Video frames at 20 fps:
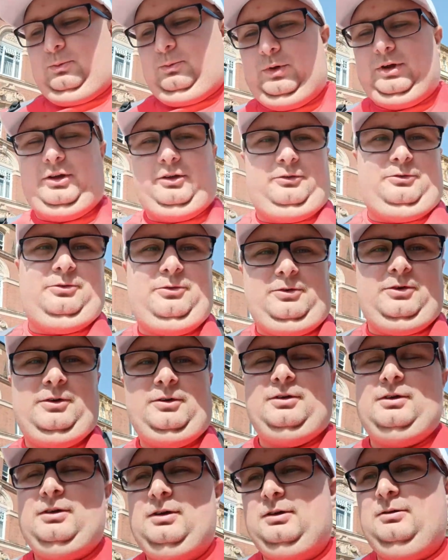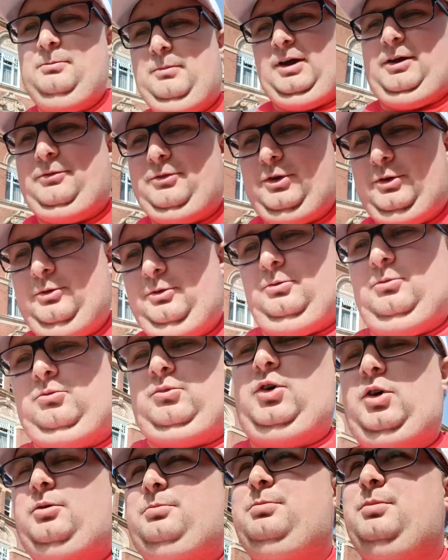with Matthew and
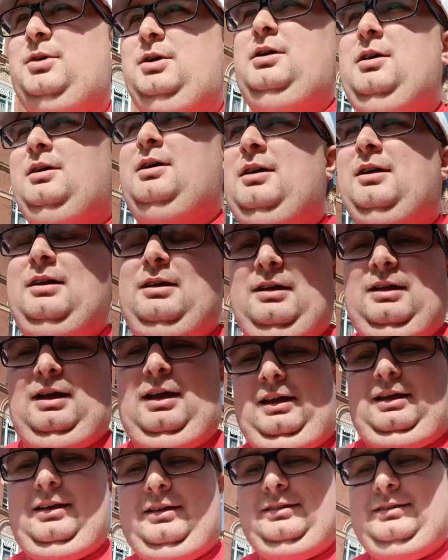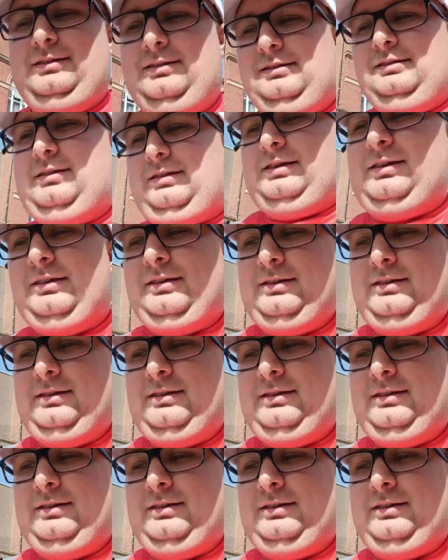Rob, and